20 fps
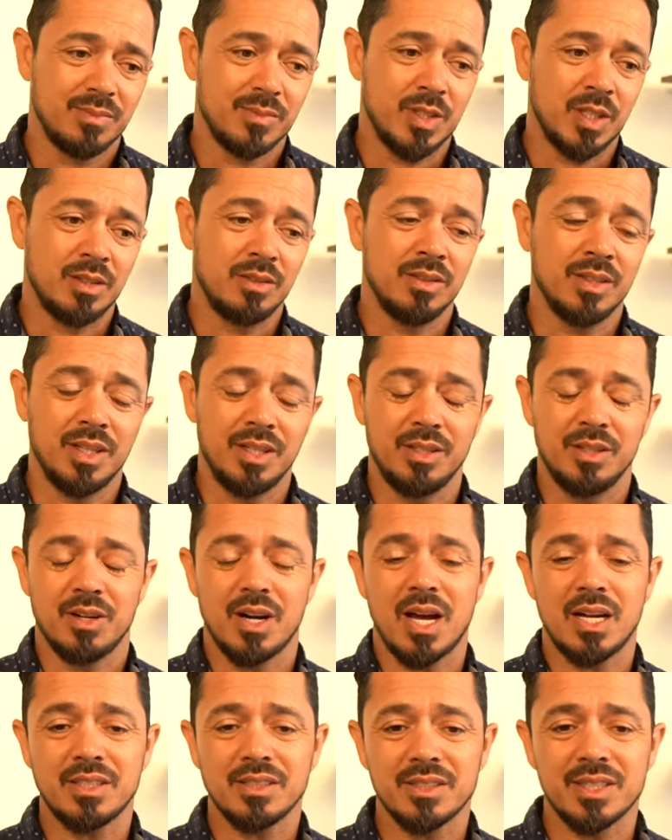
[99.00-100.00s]
then you're
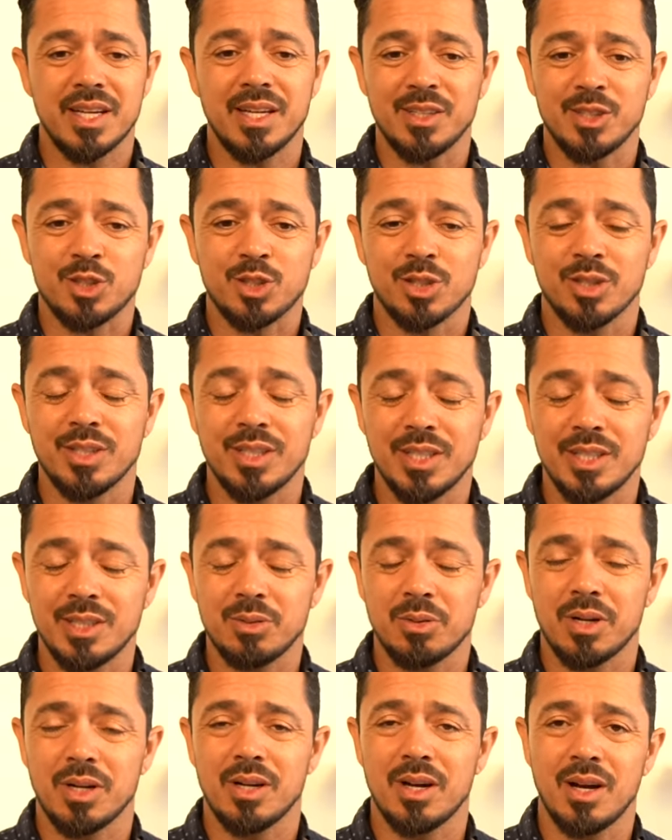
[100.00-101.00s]
not just getting turned
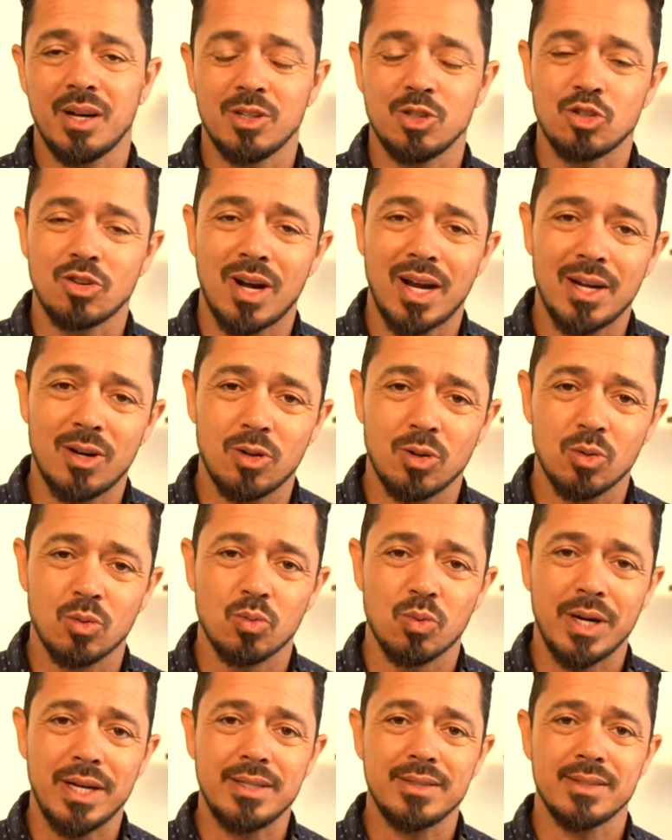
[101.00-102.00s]
into a, a dried old
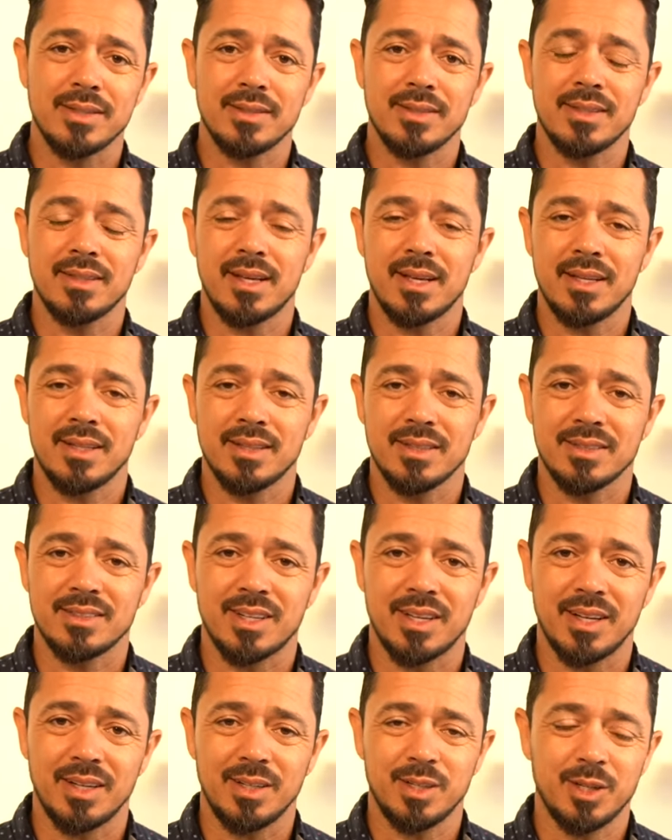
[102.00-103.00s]
raisin in, in the
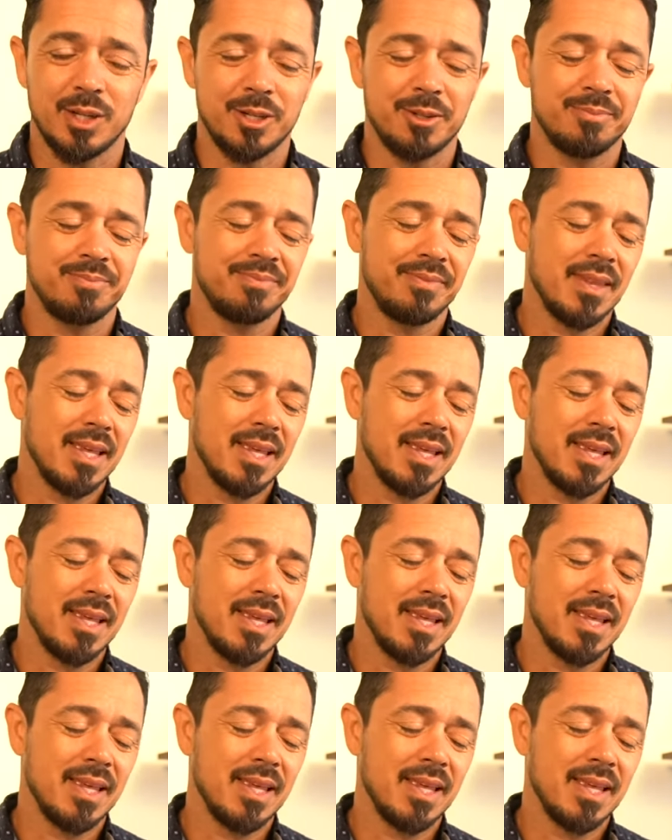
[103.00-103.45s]
sun, you know.